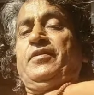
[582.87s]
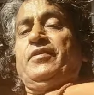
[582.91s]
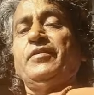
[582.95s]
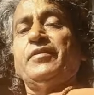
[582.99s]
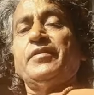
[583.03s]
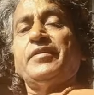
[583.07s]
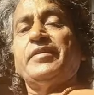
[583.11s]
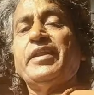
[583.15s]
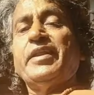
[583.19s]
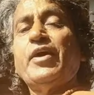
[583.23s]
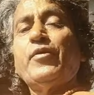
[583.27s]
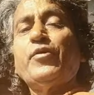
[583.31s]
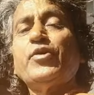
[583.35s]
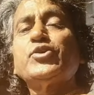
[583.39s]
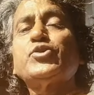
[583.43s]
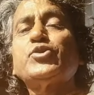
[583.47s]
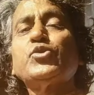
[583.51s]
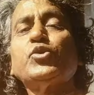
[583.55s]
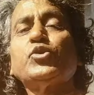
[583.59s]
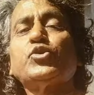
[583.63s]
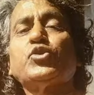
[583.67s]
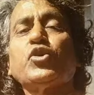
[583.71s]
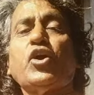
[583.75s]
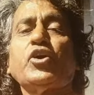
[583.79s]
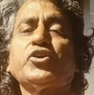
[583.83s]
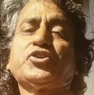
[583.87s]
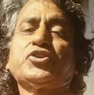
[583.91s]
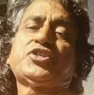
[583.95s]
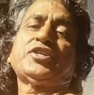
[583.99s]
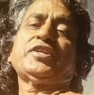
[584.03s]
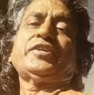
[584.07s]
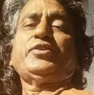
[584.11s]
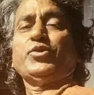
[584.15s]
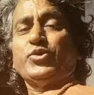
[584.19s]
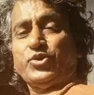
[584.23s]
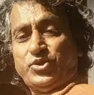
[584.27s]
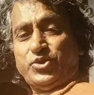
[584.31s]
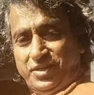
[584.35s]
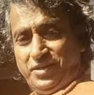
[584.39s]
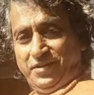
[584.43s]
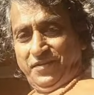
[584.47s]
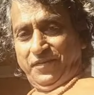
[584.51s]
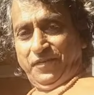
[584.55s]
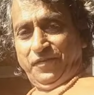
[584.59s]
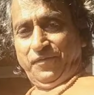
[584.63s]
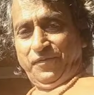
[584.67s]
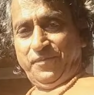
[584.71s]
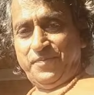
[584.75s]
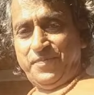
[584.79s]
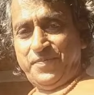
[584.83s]
Never to torture yourself.
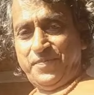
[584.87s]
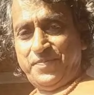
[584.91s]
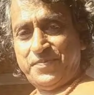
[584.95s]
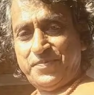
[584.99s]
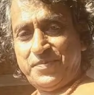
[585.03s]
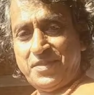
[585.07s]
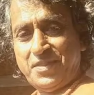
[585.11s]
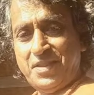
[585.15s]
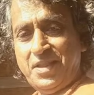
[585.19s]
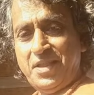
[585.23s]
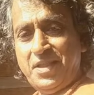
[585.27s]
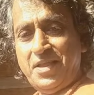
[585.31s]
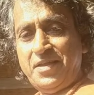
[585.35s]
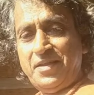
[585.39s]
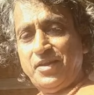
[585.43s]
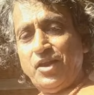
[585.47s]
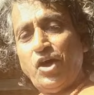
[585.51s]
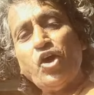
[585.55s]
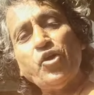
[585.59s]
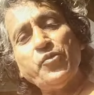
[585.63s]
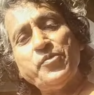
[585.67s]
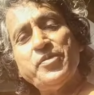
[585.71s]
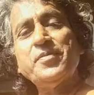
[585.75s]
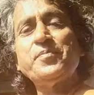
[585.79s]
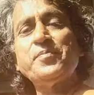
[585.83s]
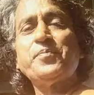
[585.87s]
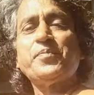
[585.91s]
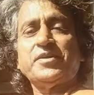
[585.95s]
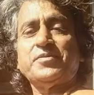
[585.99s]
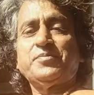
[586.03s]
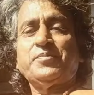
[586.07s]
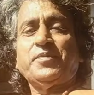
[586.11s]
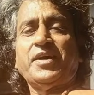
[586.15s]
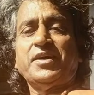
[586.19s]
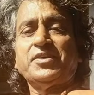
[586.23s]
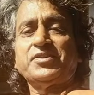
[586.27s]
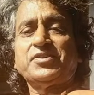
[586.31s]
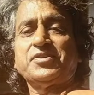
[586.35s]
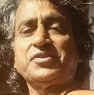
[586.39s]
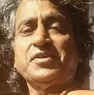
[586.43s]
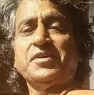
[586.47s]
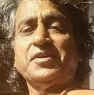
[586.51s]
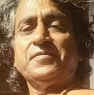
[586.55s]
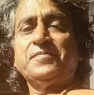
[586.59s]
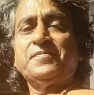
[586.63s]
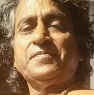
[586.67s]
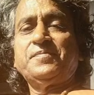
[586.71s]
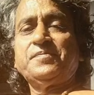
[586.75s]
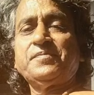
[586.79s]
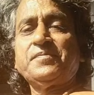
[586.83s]
Now I'm in Padmasana.
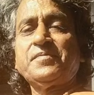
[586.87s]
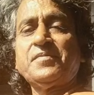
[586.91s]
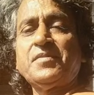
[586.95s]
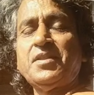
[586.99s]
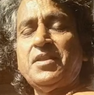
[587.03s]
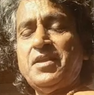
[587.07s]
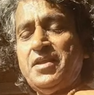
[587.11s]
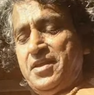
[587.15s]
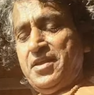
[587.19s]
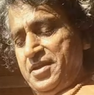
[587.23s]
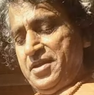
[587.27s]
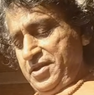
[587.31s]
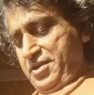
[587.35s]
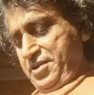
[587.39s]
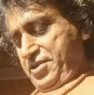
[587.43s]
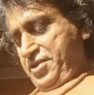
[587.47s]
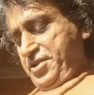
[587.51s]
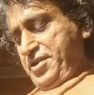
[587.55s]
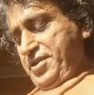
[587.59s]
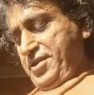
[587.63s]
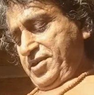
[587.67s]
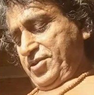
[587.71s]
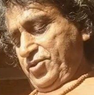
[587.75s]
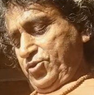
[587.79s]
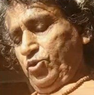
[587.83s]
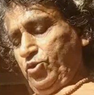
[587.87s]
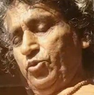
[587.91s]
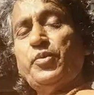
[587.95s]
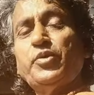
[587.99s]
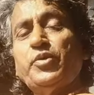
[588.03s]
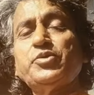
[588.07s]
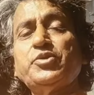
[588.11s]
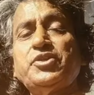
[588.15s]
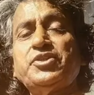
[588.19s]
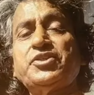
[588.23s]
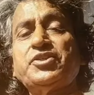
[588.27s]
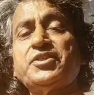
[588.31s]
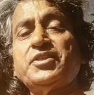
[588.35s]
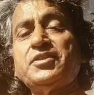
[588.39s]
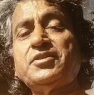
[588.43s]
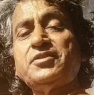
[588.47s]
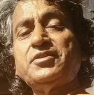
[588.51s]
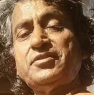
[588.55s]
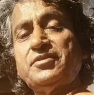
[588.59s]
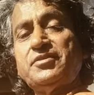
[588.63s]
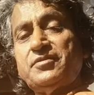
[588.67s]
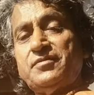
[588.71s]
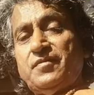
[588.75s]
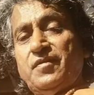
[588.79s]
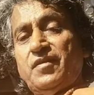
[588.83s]
Here two
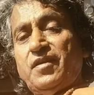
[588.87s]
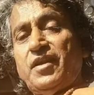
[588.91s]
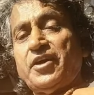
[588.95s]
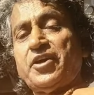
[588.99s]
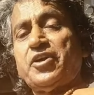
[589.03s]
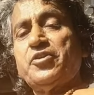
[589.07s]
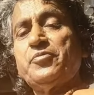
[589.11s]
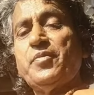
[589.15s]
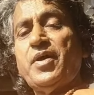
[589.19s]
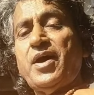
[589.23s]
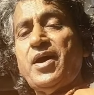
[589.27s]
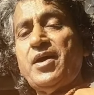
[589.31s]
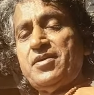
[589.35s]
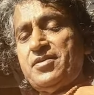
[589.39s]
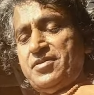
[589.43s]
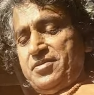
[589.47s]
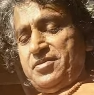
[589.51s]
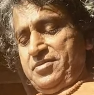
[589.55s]
positions. Laghima.